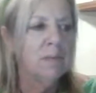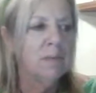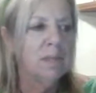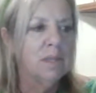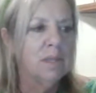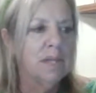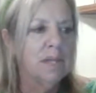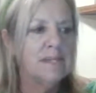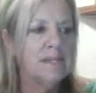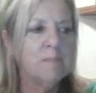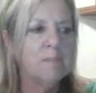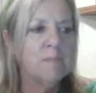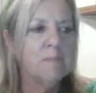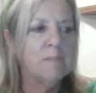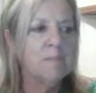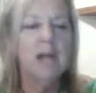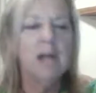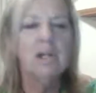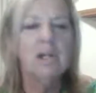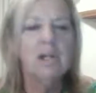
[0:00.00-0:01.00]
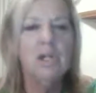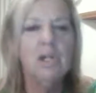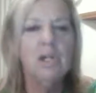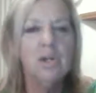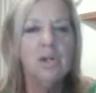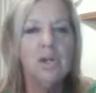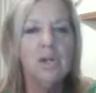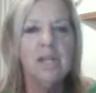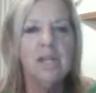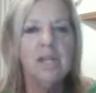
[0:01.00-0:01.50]
it's about
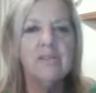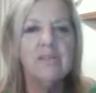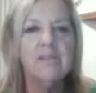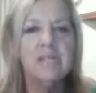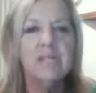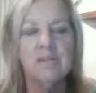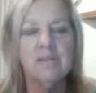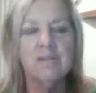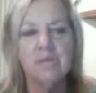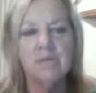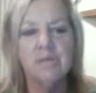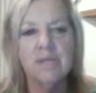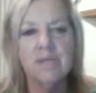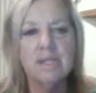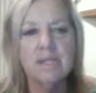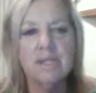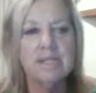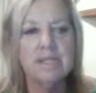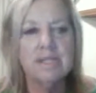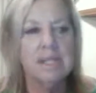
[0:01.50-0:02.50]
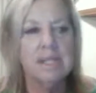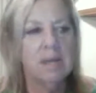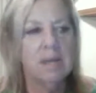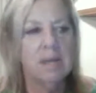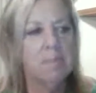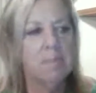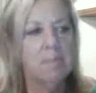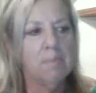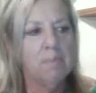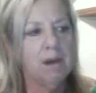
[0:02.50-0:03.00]
learning the difference
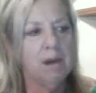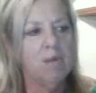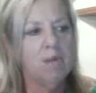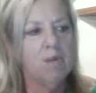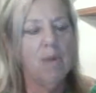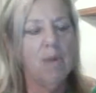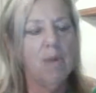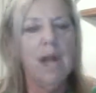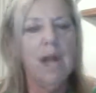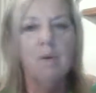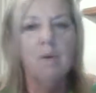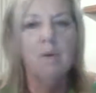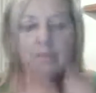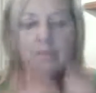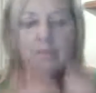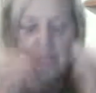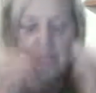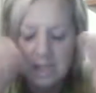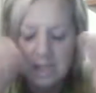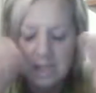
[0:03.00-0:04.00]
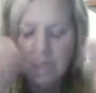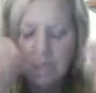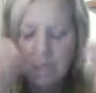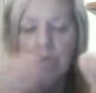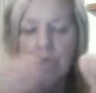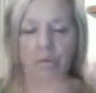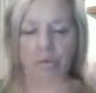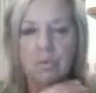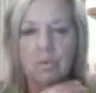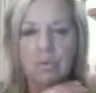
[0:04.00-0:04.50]
about how a physical
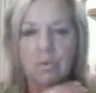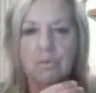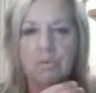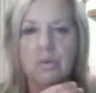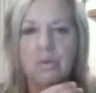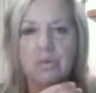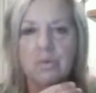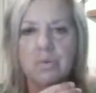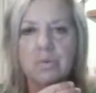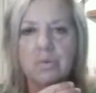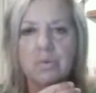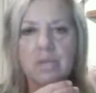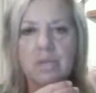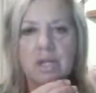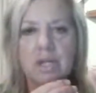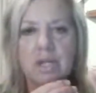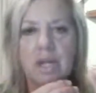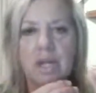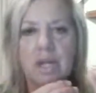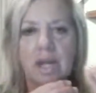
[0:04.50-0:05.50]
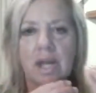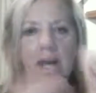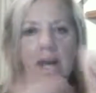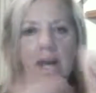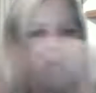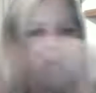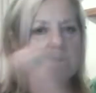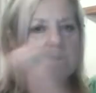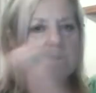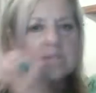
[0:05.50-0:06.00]
thought feels and
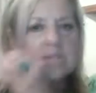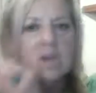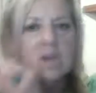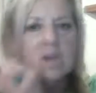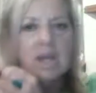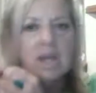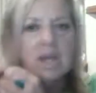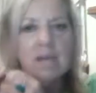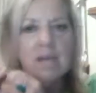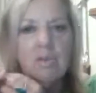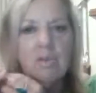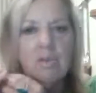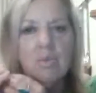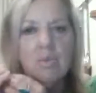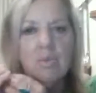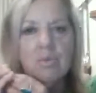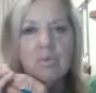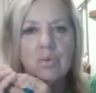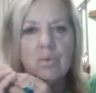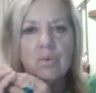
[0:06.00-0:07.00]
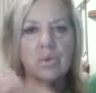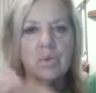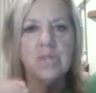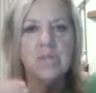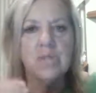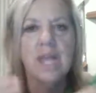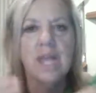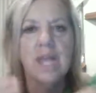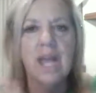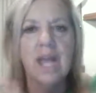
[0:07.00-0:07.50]
how a psychic thought feels.
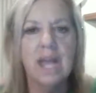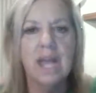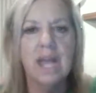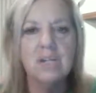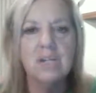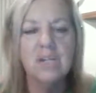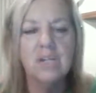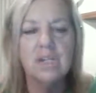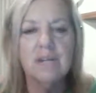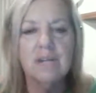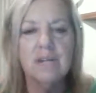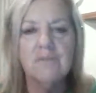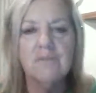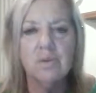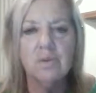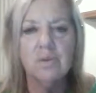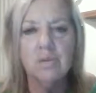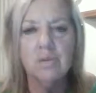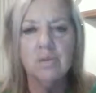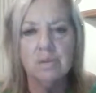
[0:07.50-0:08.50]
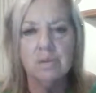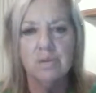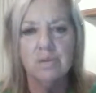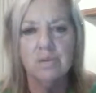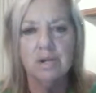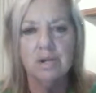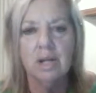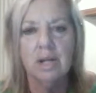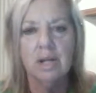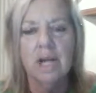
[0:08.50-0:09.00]
They actually feel
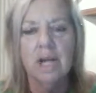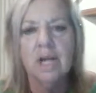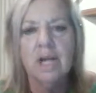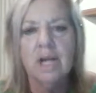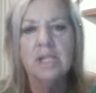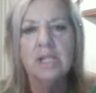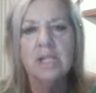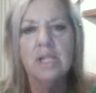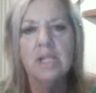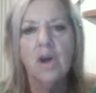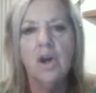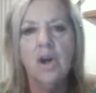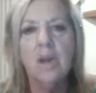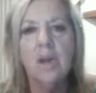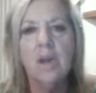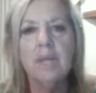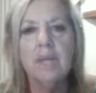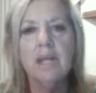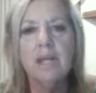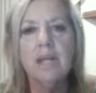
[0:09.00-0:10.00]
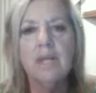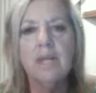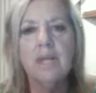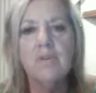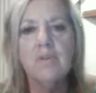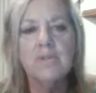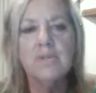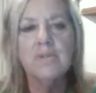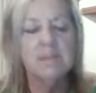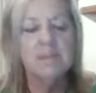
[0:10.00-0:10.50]
different. Tonight, I'm going to give
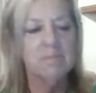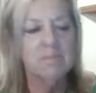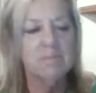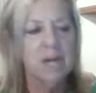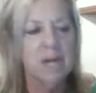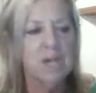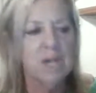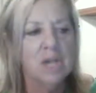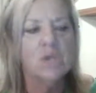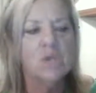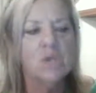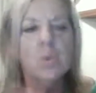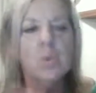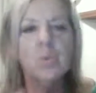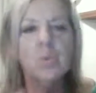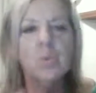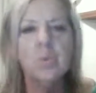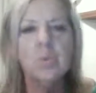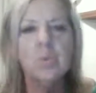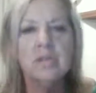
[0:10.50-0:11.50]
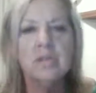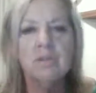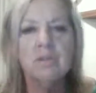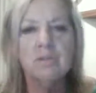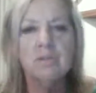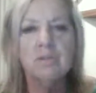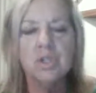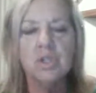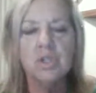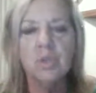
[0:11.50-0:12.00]
you some tools
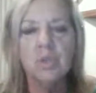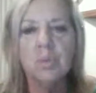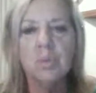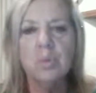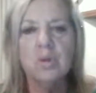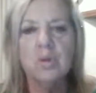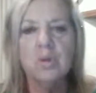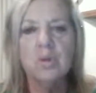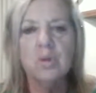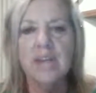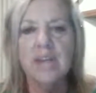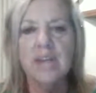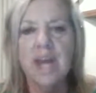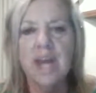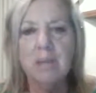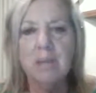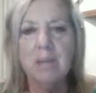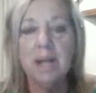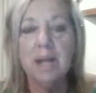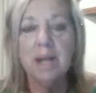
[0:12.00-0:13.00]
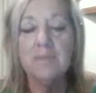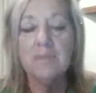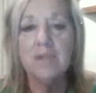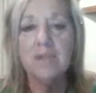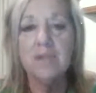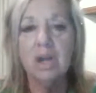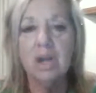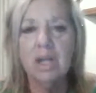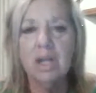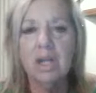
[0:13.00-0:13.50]
for your toolbox on how to become
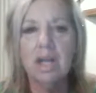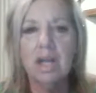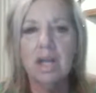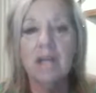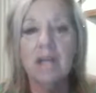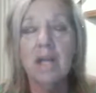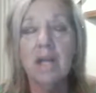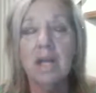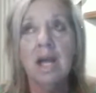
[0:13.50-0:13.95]
psychic, and